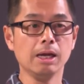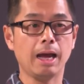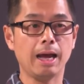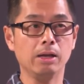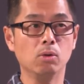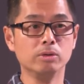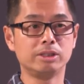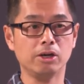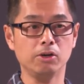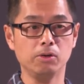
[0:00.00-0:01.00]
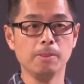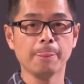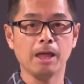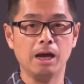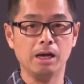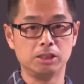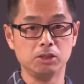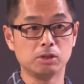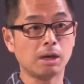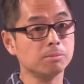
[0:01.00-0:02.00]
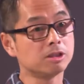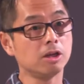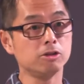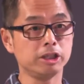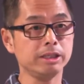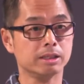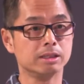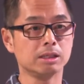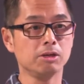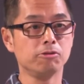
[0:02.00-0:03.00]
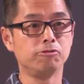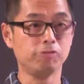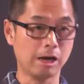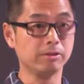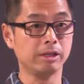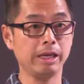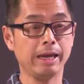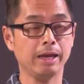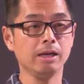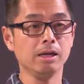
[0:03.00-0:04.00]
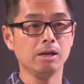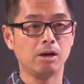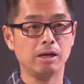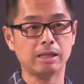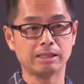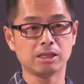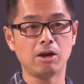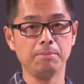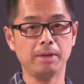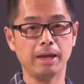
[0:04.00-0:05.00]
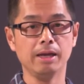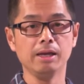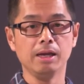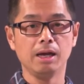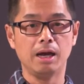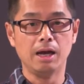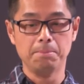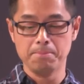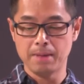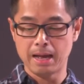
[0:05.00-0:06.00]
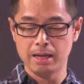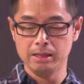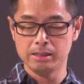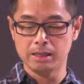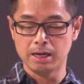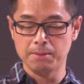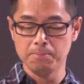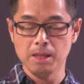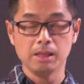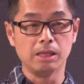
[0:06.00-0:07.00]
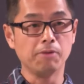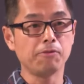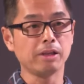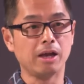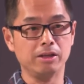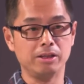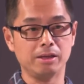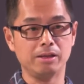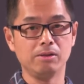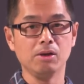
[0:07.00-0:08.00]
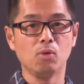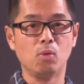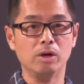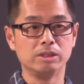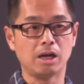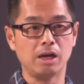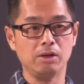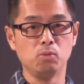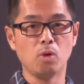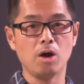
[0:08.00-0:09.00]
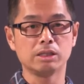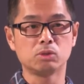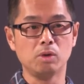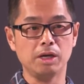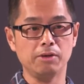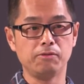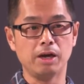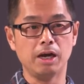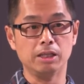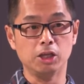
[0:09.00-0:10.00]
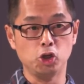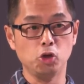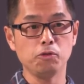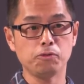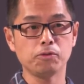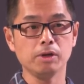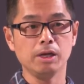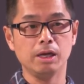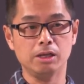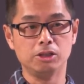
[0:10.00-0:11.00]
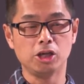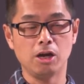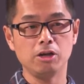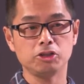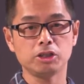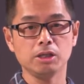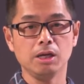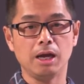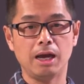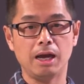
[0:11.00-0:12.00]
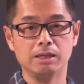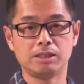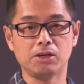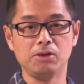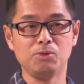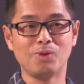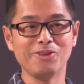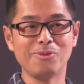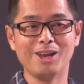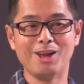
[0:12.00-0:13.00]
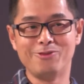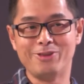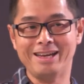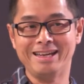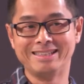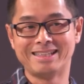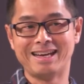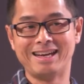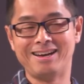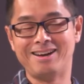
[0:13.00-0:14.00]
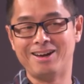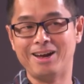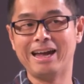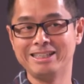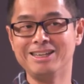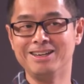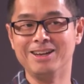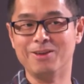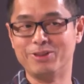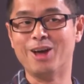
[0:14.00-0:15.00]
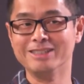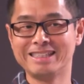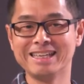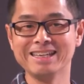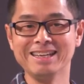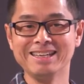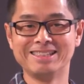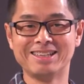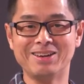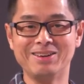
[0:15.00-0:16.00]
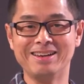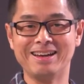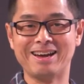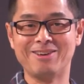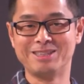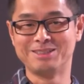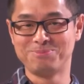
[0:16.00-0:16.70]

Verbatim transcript: and also uh, to come to know Jesus throughout the year, uh, that time there. Um, and um, the other thing that I did was I worked with uh, the youth in the church. Uh, so one of my love is that I, I, actually love dancing. So I've just